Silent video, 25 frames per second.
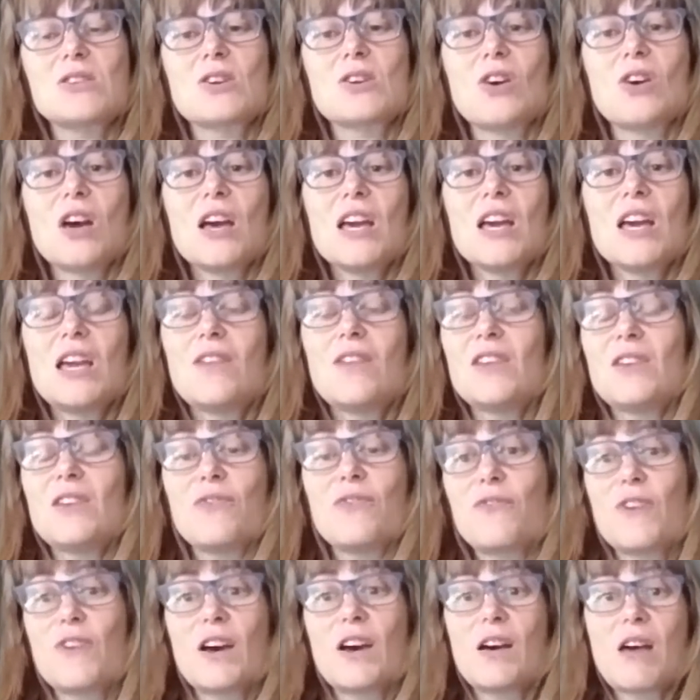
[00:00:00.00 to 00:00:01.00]
So even if
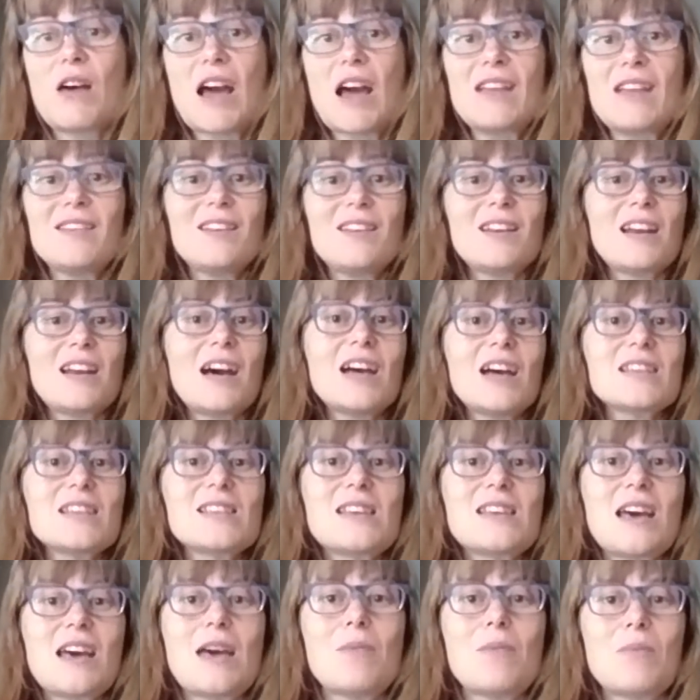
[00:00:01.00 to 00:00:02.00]
I didn't ask
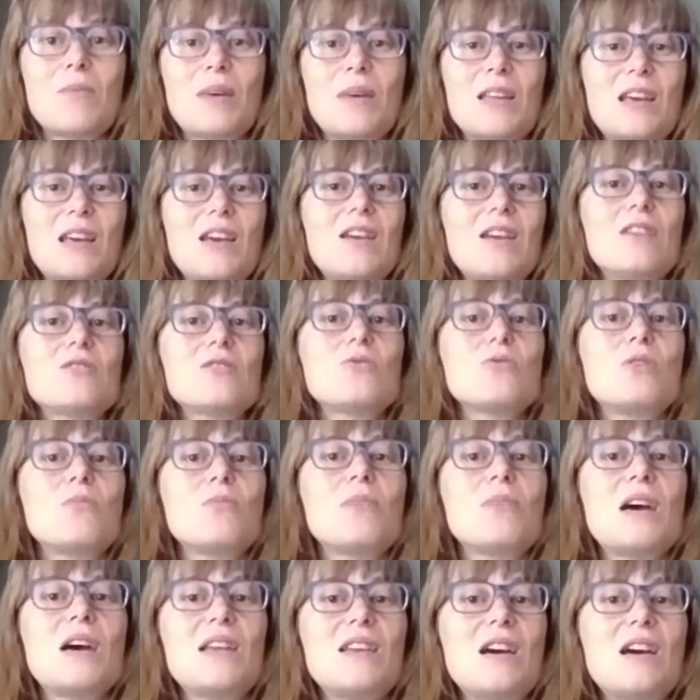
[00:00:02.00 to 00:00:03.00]
them, but they are doing
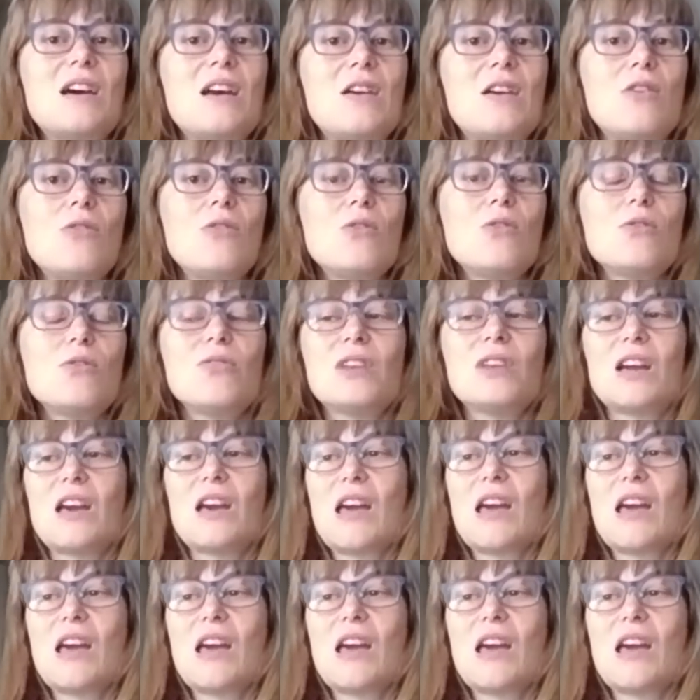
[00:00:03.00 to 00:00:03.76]
by their own,